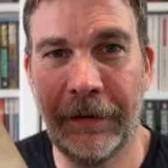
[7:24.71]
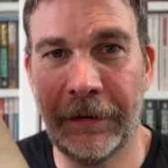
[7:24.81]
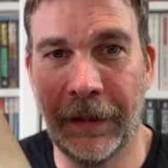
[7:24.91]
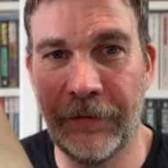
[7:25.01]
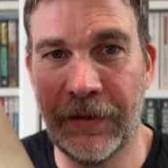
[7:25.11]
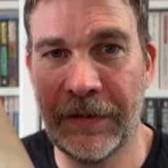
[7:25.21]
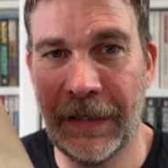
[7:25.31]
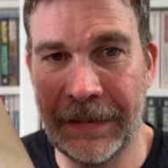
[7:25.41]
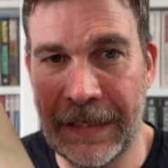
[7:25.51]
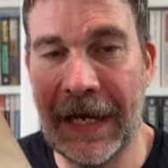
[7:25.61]
You know, just
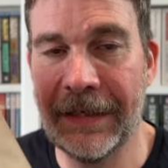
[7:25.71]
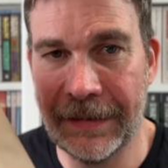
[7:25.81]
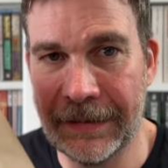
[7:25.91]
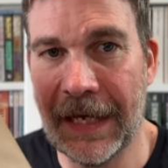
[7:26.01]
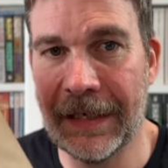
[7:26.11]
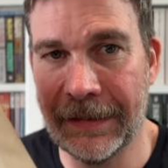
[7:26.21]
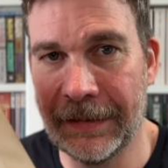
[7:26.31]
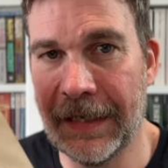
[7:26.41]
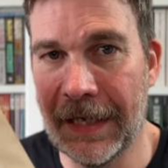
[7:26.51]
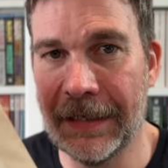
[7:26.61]
again and again and
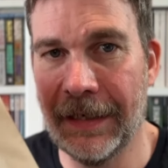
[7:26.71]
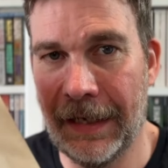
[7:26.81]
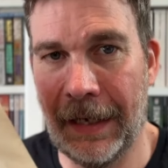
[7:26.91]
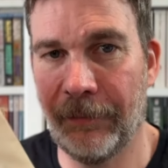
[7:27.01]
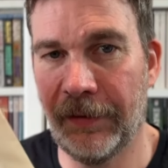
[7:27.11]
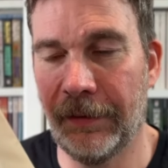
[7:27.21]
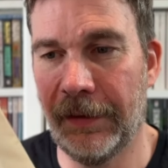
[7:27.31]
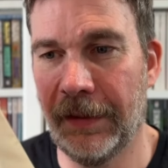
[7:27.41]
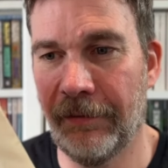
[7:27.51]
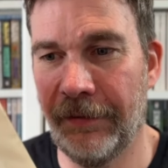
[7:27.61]
again,
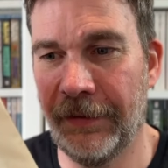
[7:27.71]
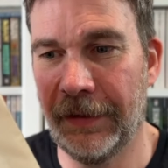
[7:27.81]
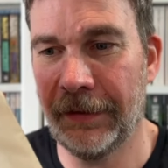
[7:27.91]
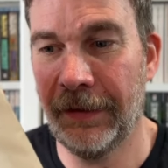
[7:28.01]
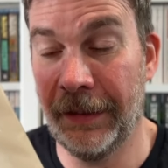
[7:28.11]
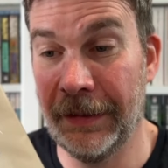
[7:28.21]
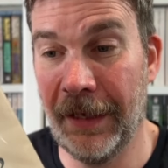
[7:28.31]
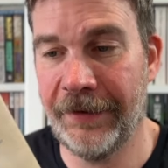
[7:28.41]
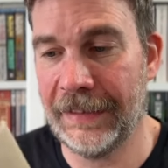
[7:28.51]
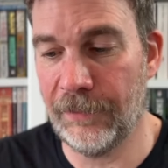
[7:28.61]
absolutely horrific. And
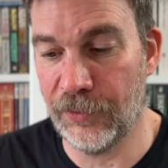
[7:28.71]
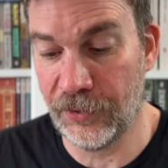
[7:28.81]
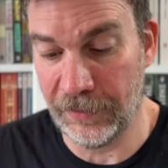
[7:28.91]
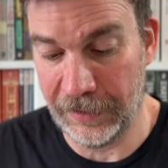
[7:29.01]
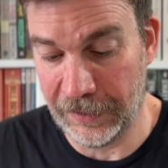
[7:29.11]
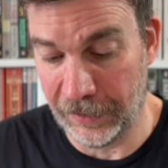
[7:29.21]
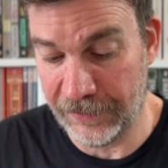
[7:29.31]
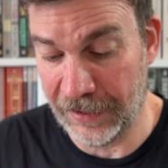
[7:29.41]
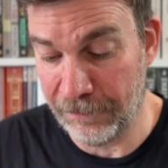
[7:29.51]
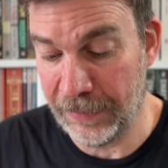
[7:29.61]
I think it was, you know,
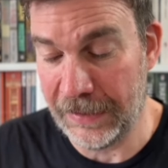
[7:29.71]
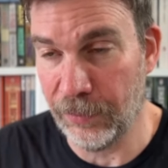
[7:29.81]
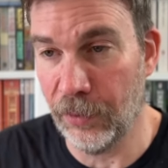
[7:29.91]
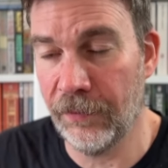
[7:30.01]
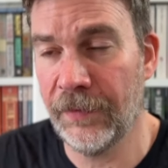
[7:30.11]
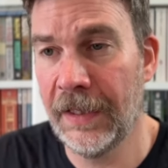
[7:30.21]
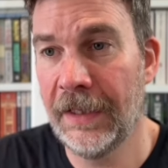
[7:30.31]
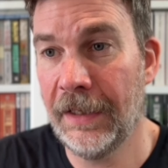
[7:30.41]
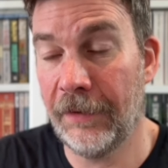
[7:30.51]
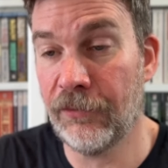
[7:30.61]
some people
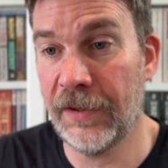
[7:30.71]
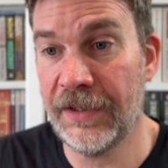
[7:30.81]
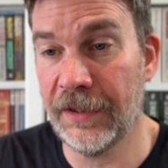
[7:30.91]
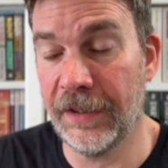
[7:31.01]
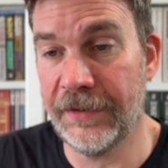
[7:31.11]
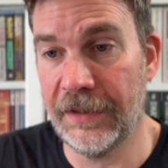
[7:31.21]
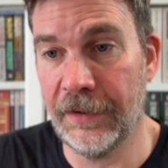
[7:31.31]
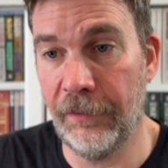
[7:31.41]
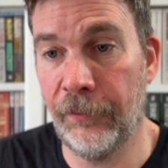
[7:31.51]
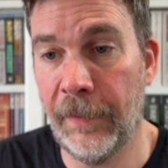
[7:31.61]
have criticised it.
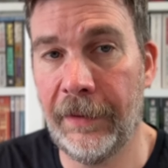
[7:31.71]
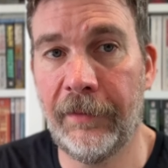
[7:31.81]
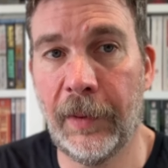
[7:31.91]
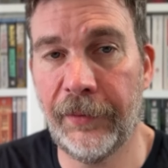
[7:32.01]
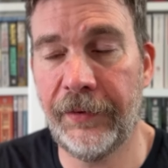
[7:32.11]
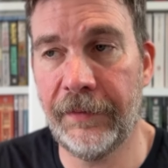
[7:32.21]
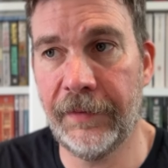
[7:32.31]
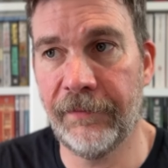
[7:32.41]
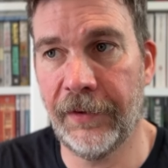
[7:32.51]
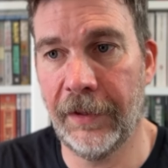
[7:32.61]
So it was very well received
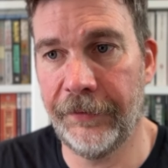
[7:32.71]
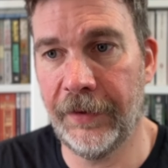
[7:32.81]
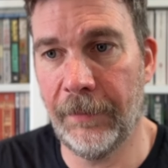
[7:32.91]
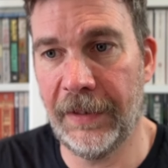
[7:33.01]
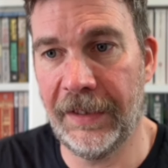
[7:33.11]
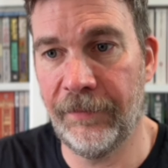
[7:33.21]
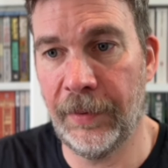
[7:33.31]
in France, I believe.